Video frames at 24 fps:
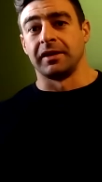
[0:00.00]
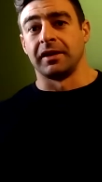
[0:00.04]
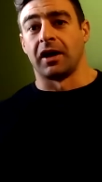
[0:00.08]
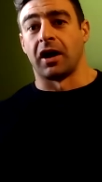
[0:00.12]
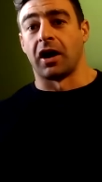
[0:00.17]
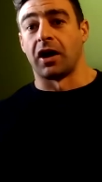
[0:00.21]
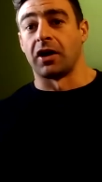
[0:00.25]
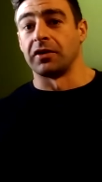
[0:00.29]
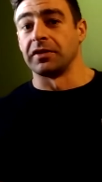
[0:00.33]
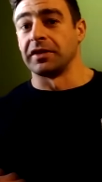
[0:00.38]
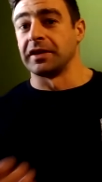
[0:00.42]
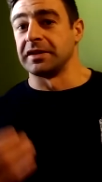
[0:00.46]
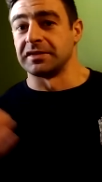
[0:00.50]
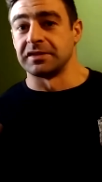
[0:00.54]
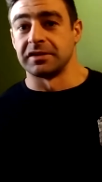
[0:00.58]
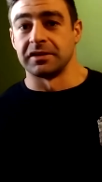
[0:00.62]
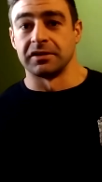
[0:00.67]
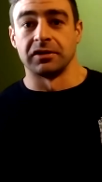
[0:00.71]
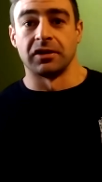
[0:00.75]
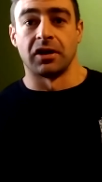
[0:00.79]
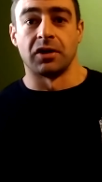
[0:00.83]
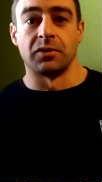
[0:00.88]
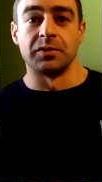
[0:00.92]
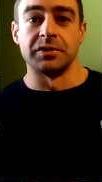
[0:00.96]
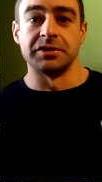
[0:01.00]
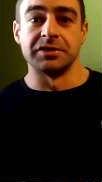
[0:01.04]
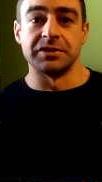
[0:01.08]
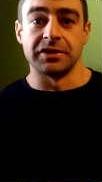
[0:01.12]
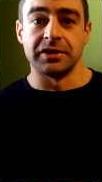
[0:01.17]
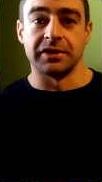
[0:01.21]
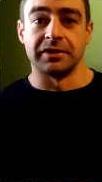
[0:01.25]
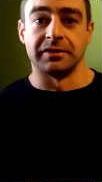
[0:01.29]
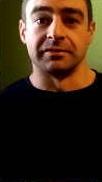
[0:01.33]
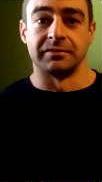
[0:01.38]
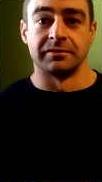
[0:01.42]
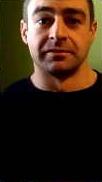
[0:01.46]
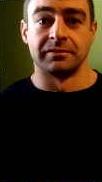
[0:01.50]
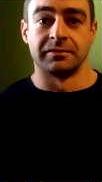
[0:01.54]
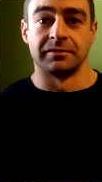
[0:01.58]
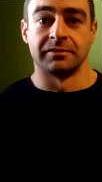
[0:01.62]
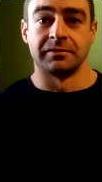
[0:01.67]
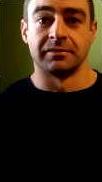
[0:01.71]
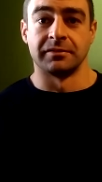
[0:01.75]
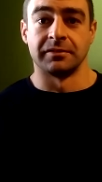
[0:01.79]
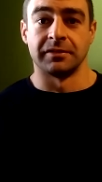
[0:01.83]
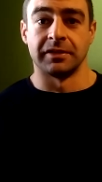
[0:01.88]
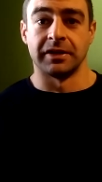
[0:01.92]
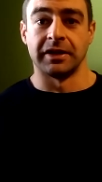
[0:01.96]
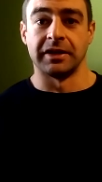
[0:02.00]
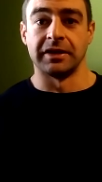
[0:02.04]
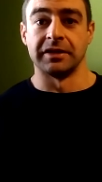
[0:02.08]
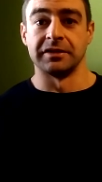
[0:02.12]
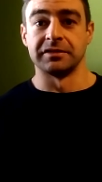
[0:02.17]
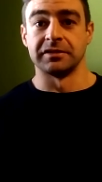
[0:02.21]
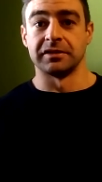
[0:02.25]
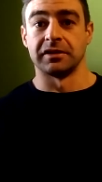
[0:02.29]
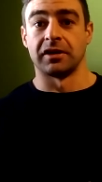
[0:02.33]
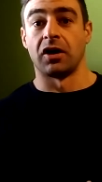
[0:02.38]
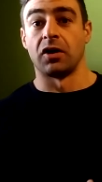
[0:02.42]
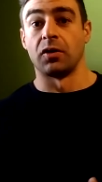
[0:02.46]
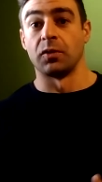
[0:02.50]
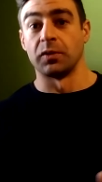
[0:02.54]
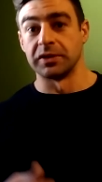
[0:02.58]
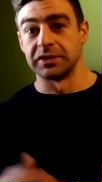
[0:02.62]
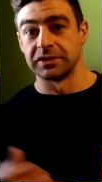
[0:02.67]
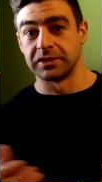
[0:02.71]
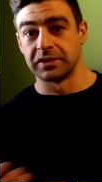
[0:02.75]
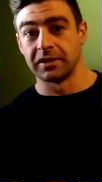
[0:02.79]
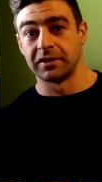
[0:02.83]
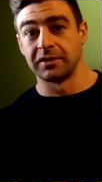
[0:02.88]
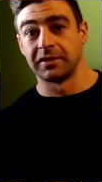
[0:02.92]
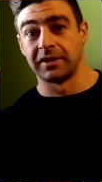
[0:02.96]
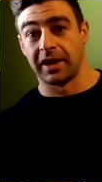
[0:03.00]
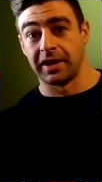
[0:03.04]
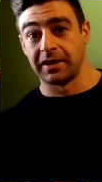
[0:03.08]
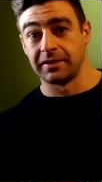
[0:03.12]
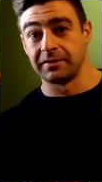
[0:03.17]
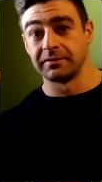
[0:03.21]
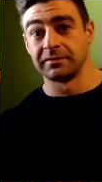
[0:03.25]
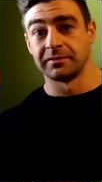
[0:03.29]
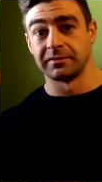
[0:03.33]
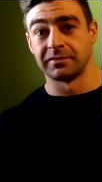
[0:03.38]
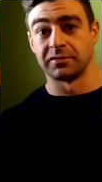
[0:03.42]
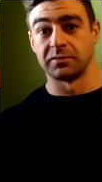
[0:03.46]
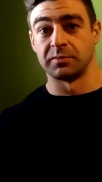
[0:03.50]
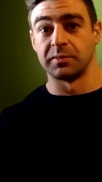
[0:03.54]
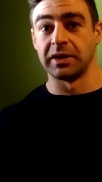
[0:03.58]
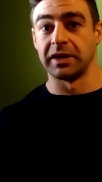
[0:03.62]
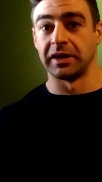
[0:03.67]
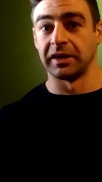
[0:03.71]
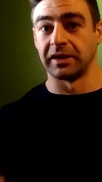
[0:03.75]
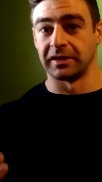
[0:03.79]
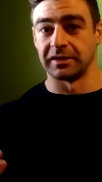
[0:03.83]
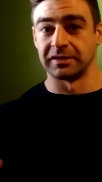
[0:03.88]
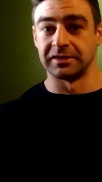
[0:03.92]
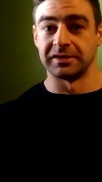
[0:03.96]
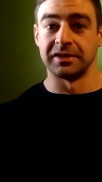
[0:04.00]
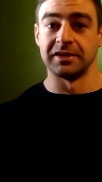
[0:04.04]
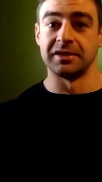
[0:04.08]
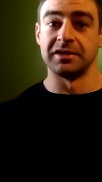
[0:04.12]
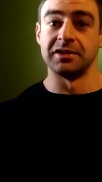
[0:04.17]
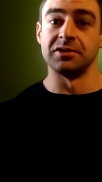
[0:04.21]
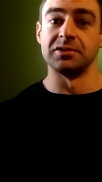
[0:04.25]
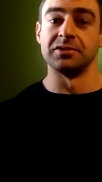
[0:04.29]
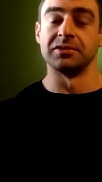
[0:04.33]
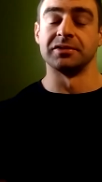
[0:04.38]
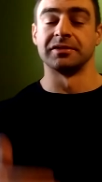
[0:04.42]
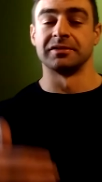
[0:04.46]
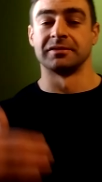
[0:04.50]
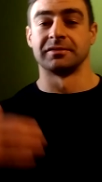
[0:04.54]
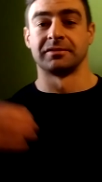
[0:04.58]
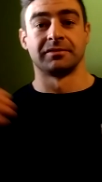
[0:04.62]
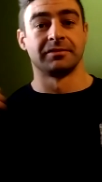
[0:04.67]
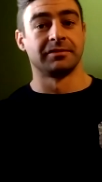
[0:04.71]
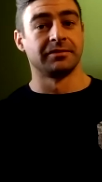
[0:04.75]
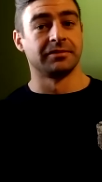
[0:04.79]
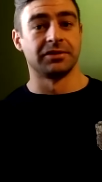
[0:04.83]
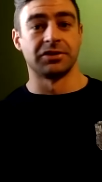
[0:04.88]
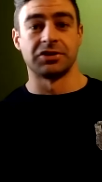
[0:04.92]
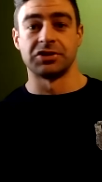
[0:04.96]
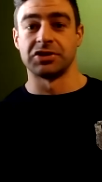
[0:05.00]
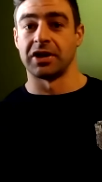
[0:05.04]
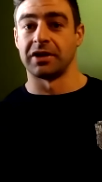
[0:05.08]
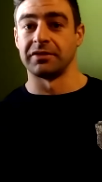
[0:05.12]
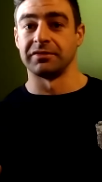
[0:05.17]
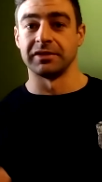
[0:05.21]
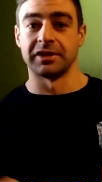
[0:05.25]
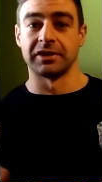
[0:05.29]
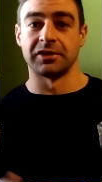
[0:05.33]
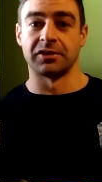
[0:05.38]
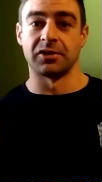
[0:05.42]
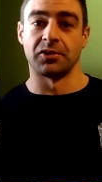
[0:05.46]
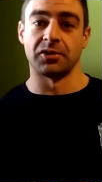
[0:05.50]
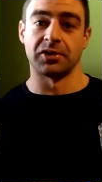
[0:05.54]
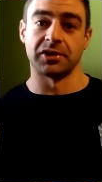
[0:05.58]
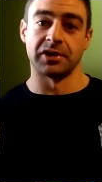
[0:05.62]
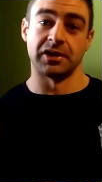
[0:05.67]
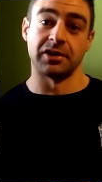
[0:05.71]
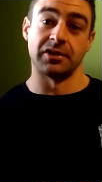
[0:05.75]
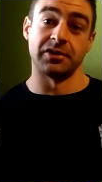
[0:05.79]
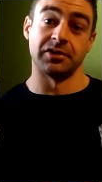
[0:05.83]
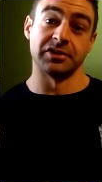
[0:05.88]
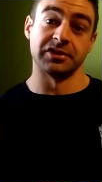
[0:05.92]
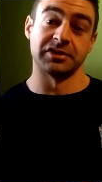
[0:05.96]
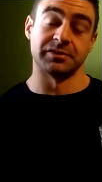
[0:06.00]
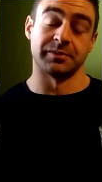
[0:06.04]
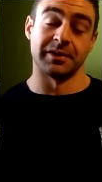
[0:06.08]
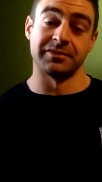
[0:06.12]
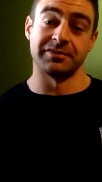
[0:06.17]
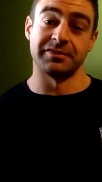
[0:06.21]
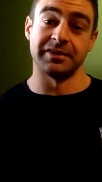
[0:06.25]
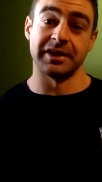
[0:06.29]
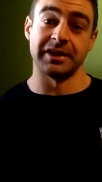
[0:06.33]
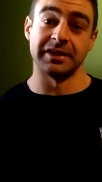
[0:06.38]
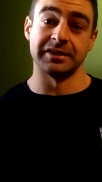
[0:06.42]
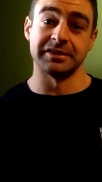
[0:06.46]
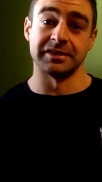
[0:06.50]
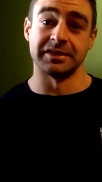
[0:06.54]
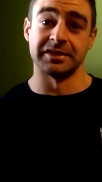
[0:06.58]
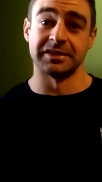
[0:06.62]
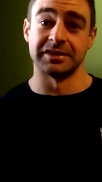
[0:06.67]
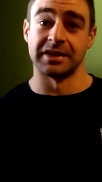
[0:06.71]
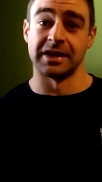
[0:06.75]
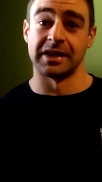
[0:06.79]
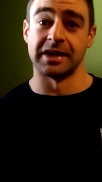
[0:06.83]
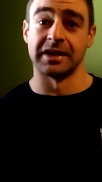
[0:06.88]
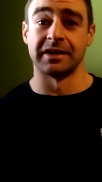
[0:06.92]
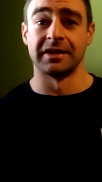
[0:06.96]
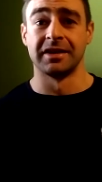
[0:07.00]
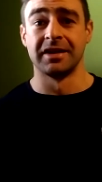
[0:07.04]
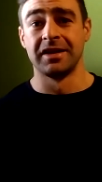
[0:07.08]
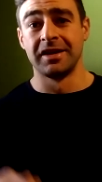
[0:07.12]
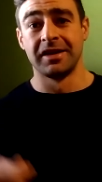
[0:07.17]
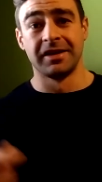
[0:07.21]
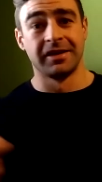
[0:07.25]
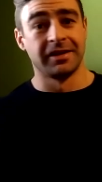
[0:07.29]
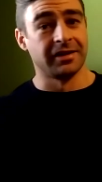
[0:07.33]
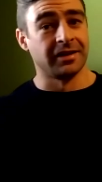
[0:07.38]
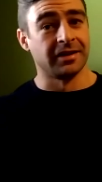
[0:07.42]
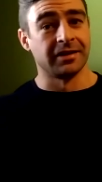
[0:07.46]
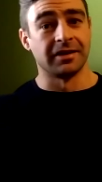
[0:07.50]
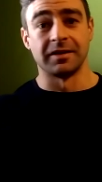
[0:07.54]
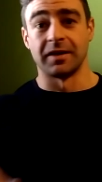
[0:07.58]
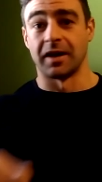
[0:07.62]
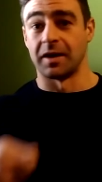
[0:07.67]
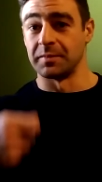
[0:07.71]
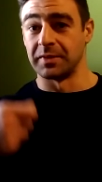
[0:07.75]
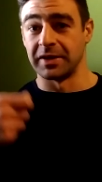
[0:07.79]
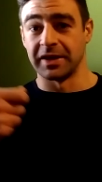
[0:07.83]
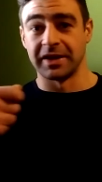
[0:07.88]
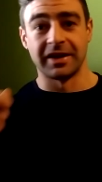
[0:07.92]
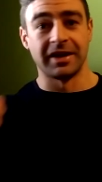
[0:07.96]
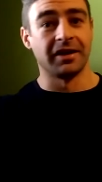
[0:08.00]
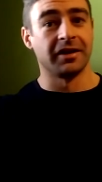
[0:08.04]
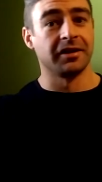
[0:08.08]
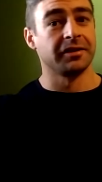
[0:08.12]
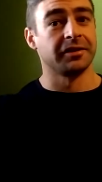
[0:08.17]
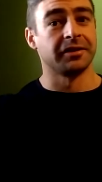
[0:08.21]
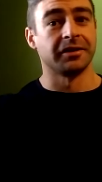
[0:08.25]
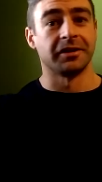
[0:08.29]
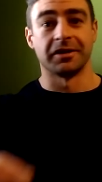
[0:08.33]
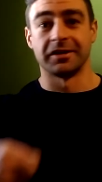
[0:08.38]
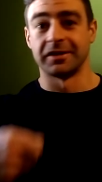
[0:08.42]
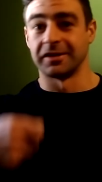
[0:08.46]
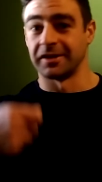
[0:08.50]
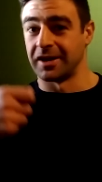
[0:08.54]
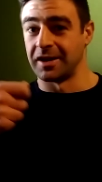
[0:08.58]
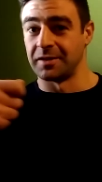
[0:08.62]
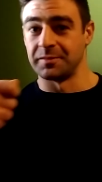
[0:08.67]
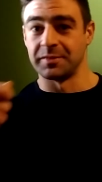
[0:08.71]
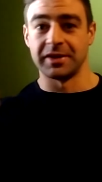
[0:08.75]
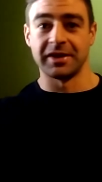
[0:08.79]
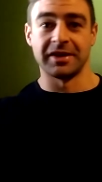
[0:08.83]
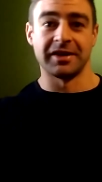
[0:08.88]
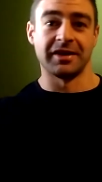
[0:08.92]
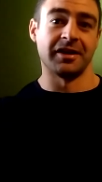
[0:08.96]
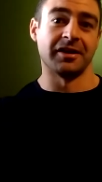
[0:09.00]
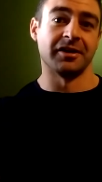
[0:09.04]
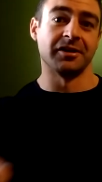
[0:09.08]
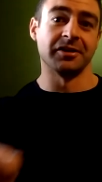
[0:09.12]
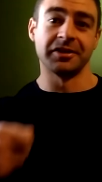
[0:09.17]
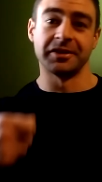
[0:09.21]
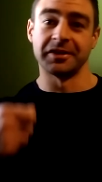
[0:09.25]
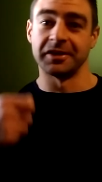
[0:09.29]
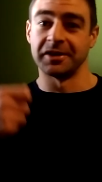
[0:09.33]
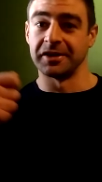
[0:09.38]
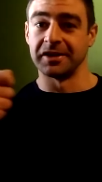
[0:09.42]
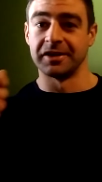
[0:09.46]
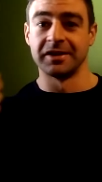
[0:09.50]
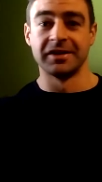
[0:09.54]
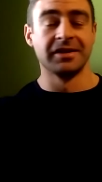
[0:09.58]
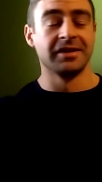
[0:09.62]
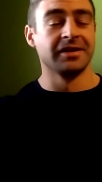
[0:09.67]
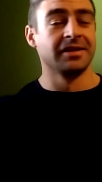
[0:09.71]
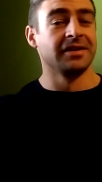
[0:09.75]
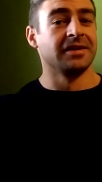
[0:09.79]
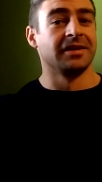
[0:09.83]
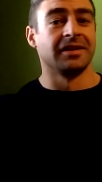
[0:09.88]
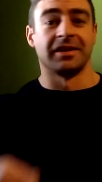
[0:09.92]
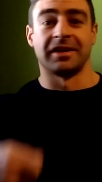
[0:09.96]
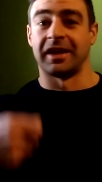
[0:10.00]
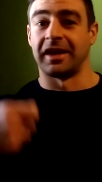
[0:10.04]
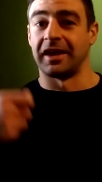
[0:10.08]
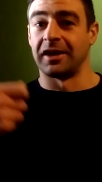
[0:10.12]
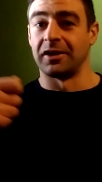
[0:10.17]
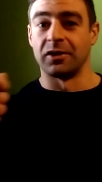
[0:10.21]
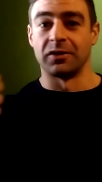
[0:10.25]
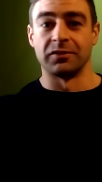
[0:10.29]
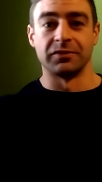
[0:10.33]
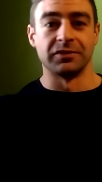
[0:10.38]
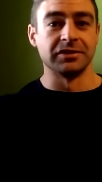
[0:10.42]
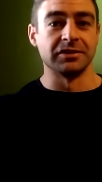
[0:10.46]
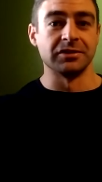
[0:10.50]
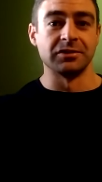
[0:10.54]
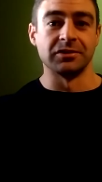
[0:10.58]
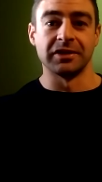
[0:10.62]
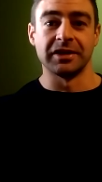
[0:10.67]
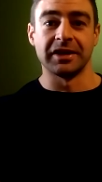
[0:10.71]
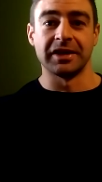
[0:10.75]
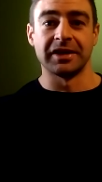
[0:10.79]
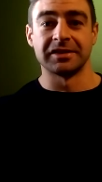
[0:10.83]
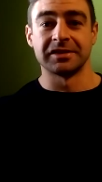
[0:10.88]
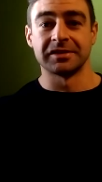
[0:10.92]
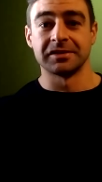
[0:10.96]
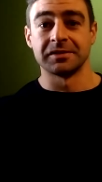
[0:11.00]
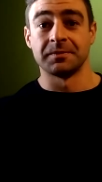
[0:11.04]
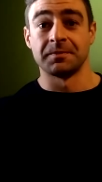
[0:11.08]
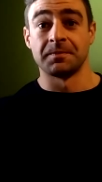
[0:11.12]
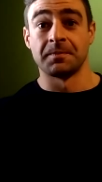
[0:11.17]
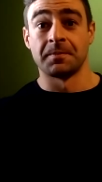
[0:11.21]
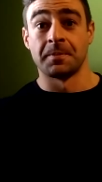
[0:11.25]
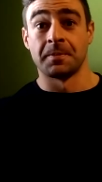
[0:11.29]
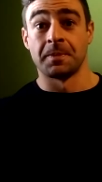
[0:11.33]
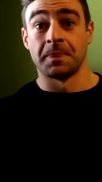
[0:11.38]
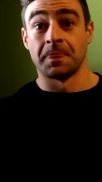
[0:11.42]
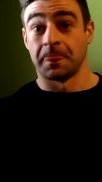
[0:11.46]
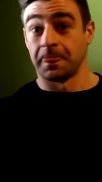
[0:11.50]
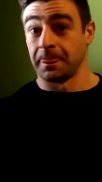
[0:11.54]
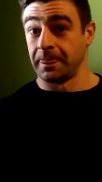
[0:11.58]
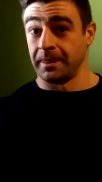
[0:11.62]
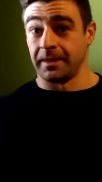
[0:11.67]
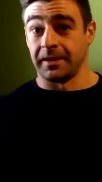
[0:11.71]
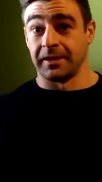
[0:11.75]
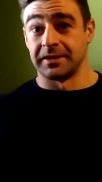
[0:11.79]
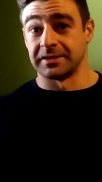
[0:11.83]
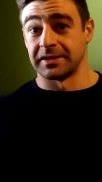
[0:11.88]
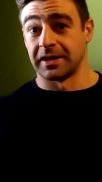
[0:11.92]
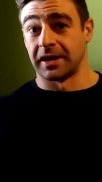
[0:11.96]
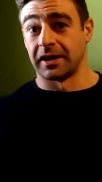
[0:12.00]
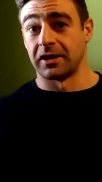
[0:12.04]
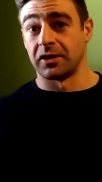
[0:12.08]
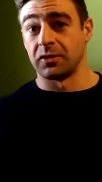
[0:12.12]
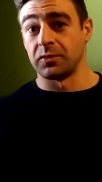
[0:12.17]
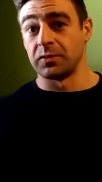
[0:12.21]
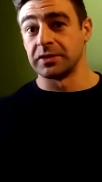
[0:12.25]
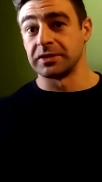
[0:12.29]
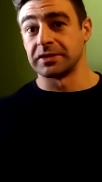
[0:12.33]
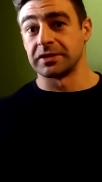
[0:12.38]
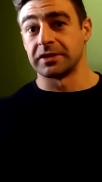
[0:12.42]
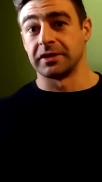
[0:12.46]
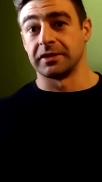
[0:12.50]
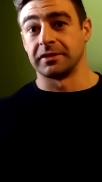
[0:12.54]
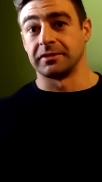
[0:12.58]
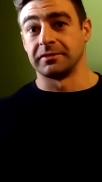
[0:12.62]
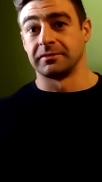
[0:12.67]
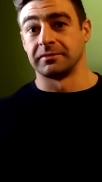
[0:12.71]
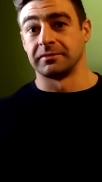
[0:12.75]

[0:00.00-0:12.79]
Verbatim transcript: Are they still always good? Is it always good then for me to continue shoveling coconut oil into my face and saying, I'm getting healthier, I'm getting healthier, can't overdo this? Is that always good?